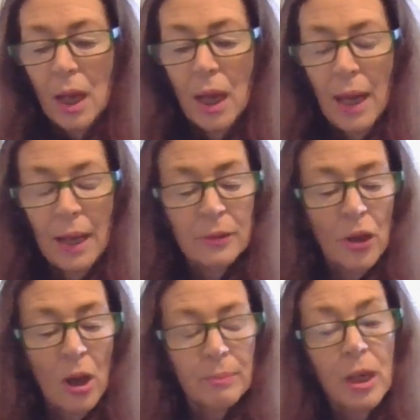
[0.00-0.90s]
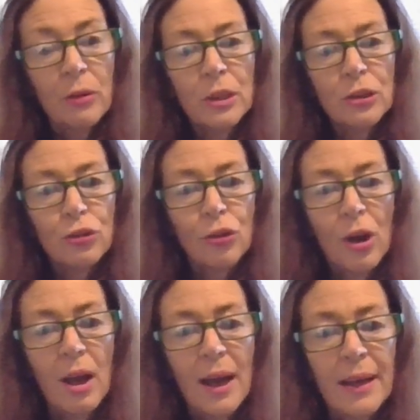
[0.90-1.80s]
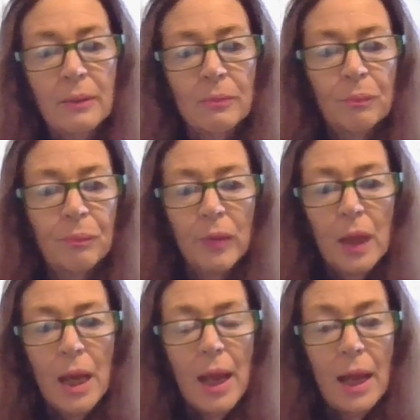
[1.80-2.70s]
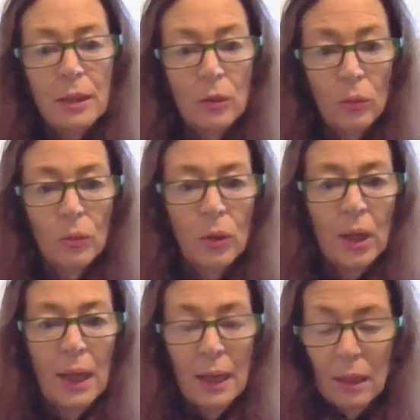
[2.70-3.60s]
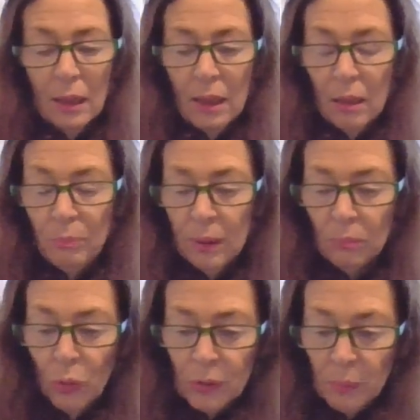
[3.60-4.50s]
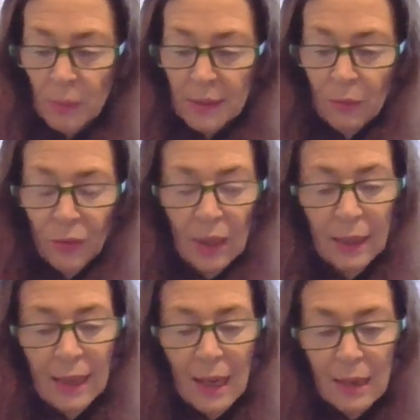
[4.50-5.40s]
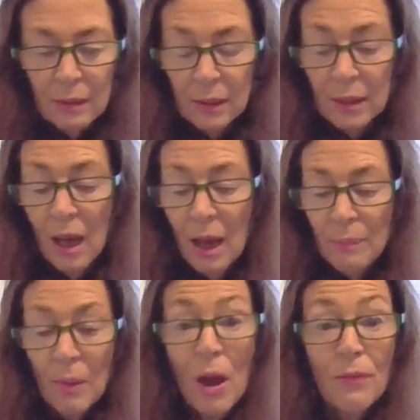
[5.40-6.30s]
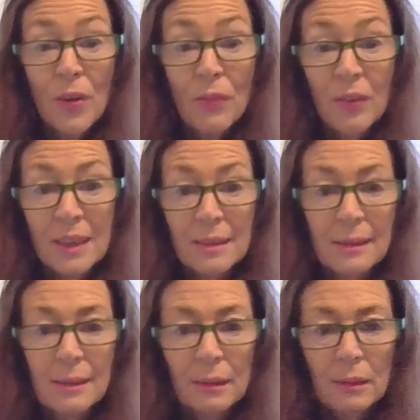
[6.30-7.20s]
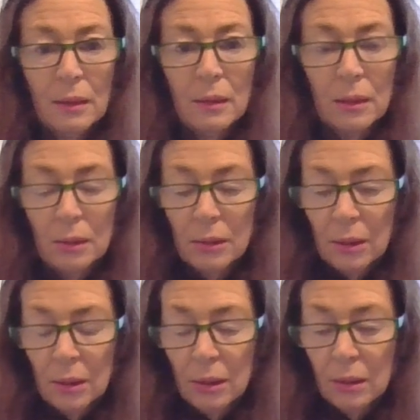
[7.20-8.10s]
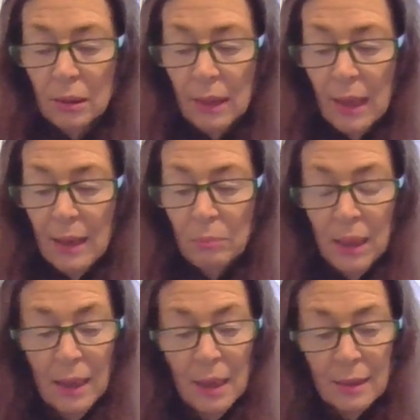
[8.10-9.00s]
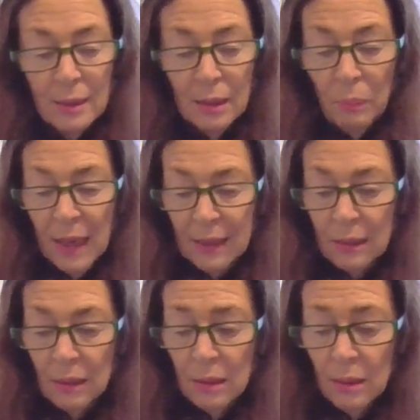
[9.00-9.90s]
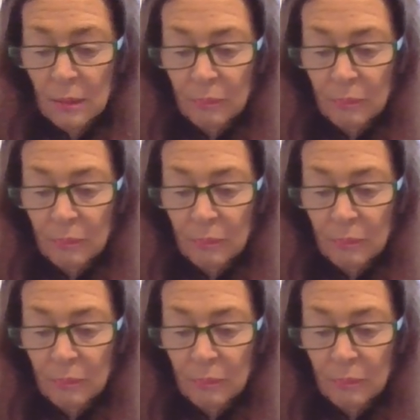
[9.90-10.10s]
and I'm going to try and look a bit more specifically at the type of events that can be expected